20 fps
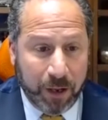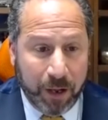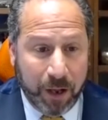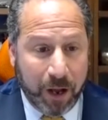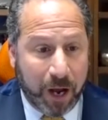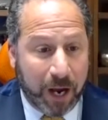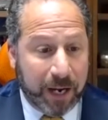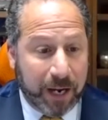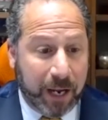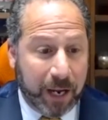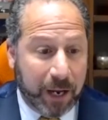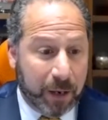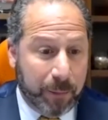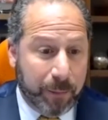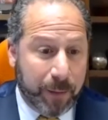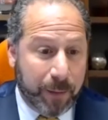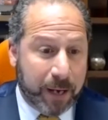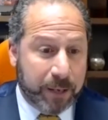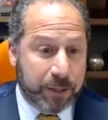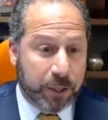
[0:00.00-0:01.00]
I can't
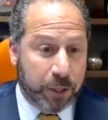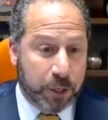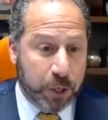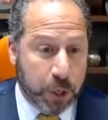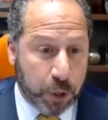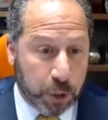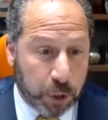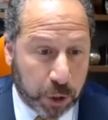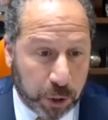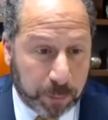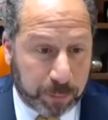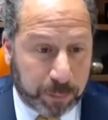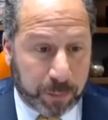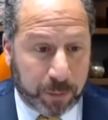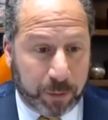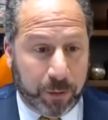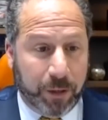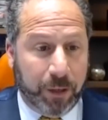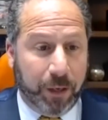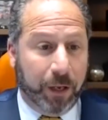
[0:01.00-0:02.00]
imagine Europe,
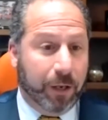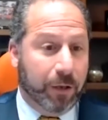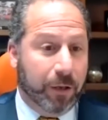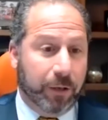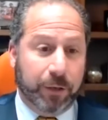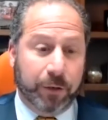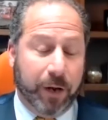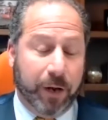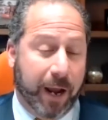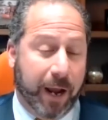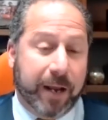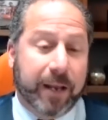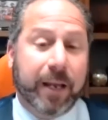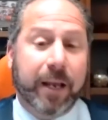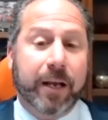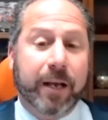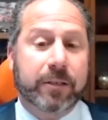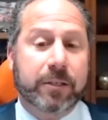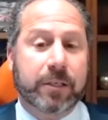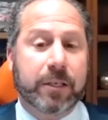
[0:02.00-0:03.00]
England. I
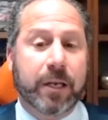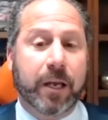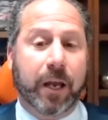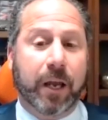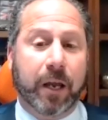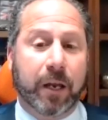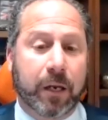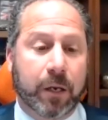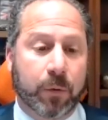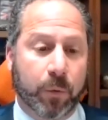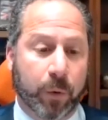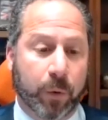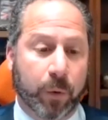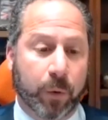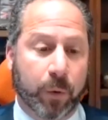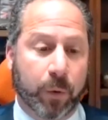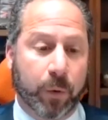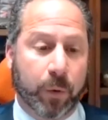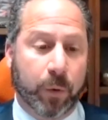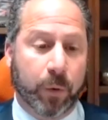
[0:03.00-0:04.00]
can't see
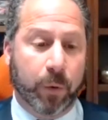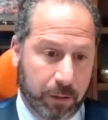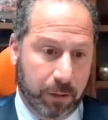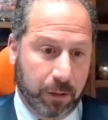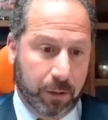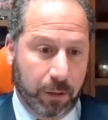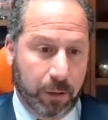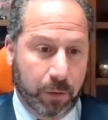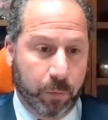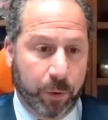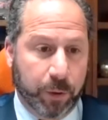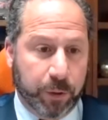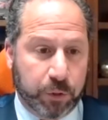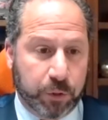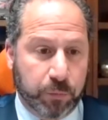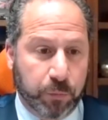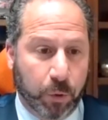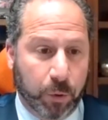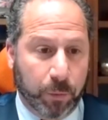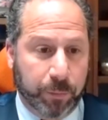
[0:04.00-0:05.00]
anywhere where
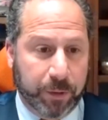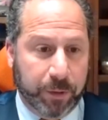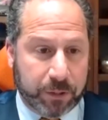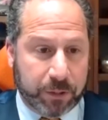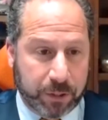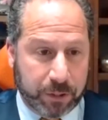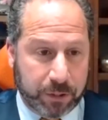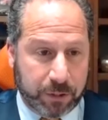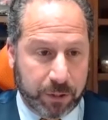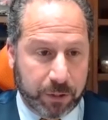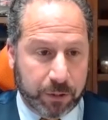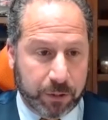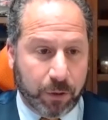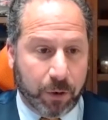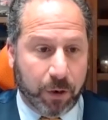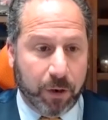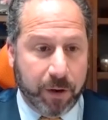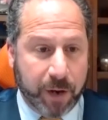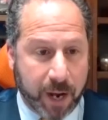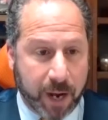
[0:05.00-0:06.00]
small businesses
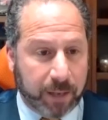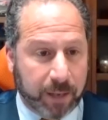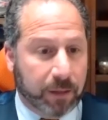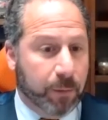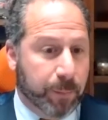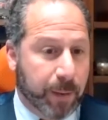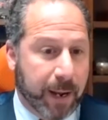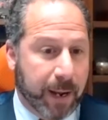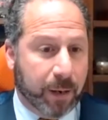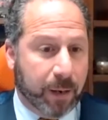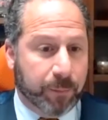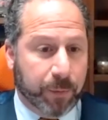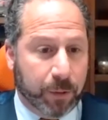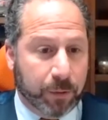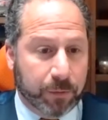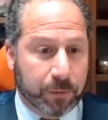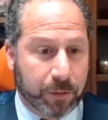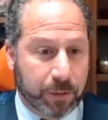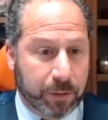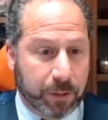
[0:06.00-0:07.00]
are not the
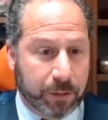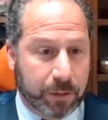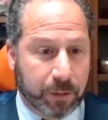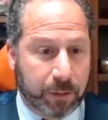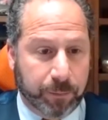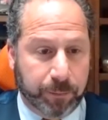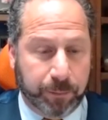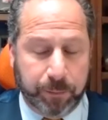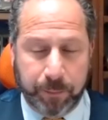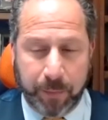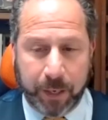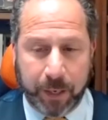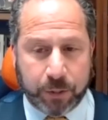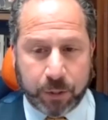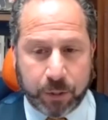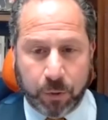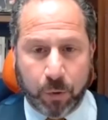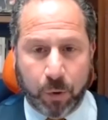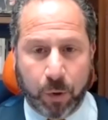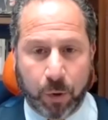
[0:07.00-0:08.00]
backbone. The major
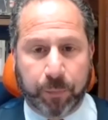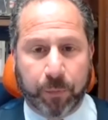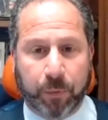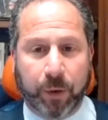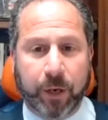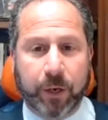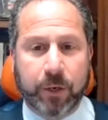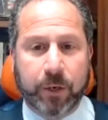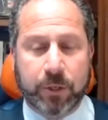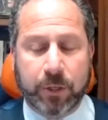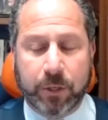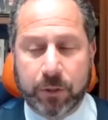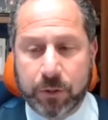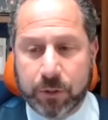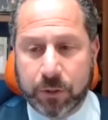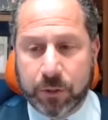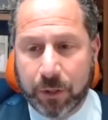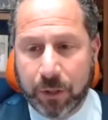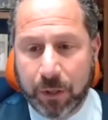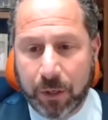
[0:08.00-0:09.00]

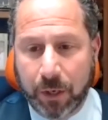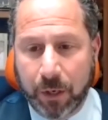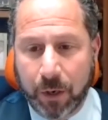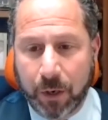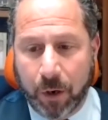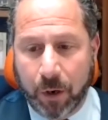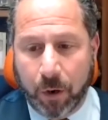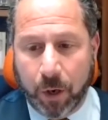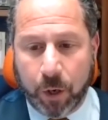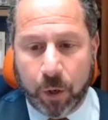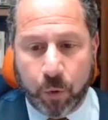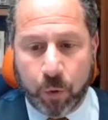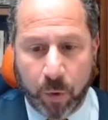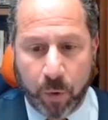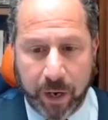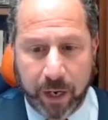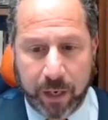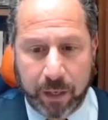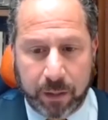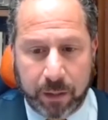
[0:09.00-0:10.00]
corporations are
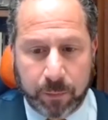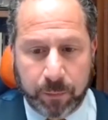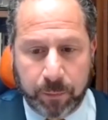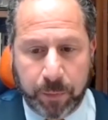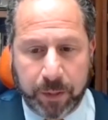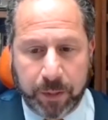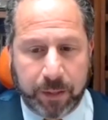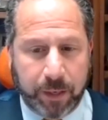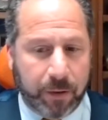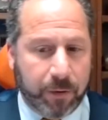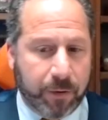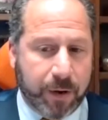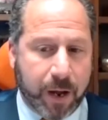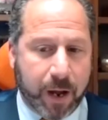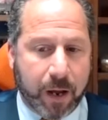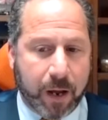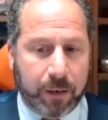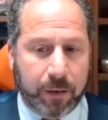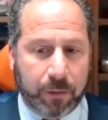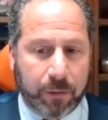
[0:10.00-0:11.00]
great, but they're
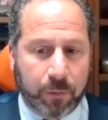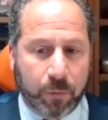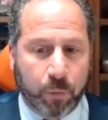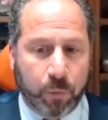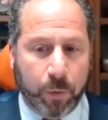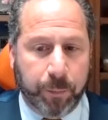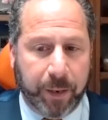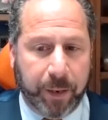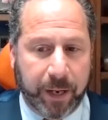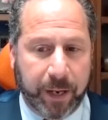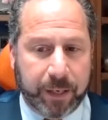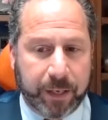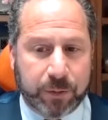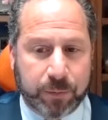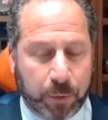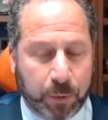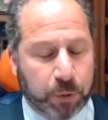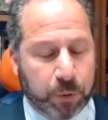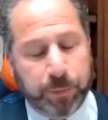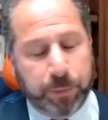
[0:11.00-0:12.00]
not what pays
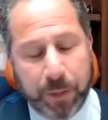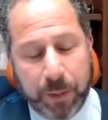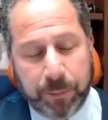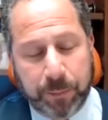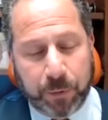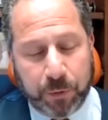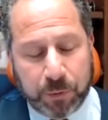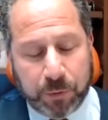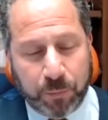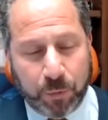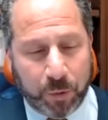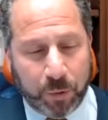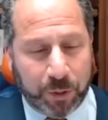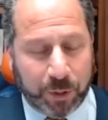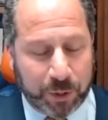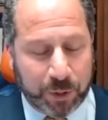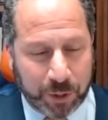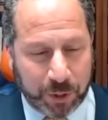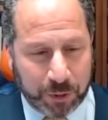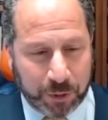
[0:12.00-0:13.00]
most people's
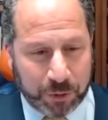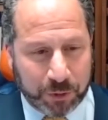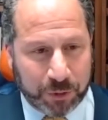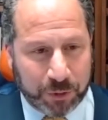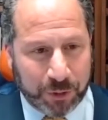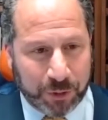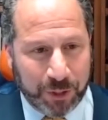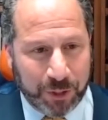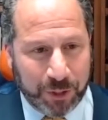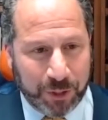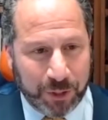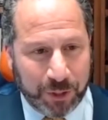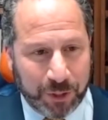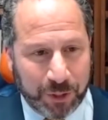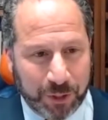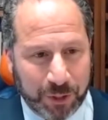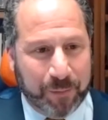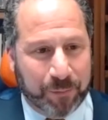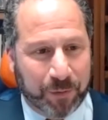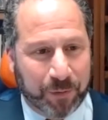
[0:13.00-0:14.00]
mortgages
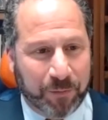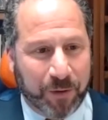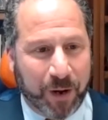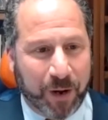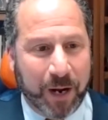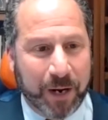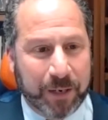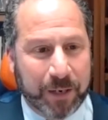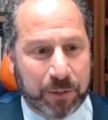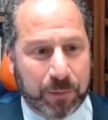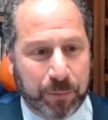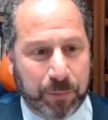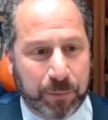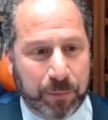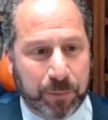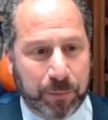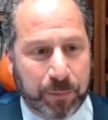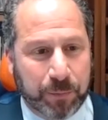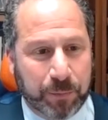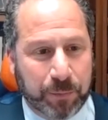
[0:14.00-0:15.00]
and provides
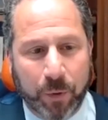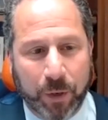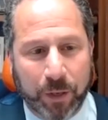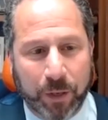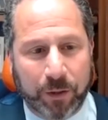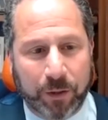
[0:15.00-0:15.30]
people with,